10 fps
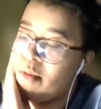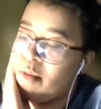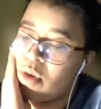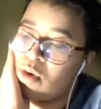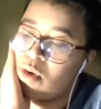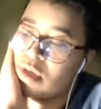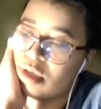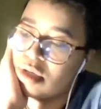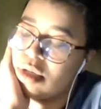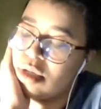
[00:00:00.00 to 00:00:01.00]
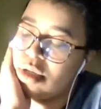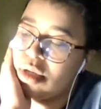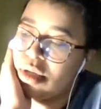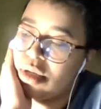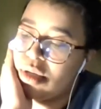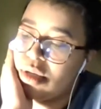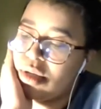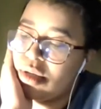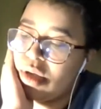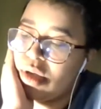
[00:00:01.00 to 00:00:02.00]
most,
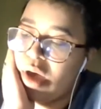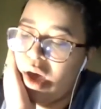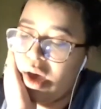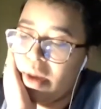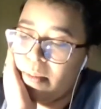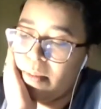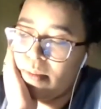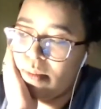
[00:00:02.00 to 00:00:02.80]
the